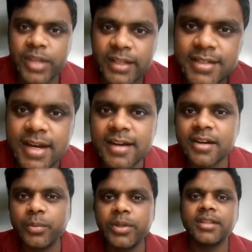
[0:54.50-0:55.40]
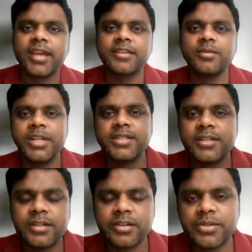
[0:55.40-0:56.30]
to get started with, can you please
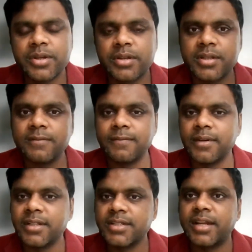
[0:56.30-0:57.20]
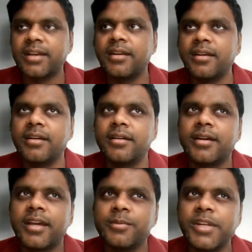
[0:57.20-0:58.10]
introduce yourself first, and
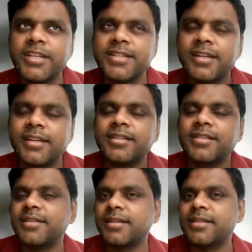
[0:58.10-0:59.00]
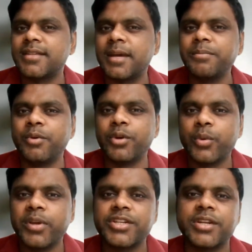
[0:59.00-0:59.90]
can you please tell us some
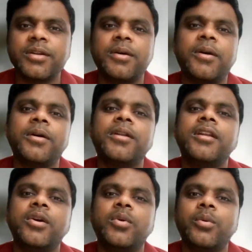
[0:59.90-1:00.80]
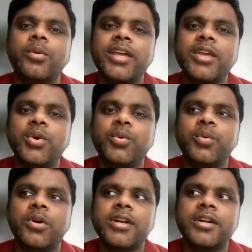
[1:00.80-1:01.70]
motivation on why you
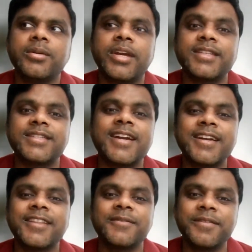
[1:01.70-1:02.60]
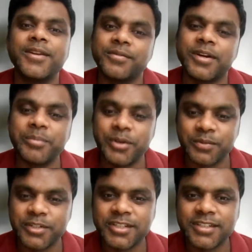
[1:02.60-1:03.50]
wanted to get started in the field of computer
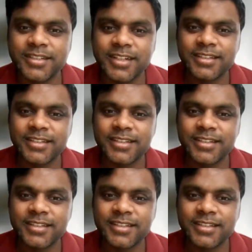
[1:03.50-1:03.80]
vision?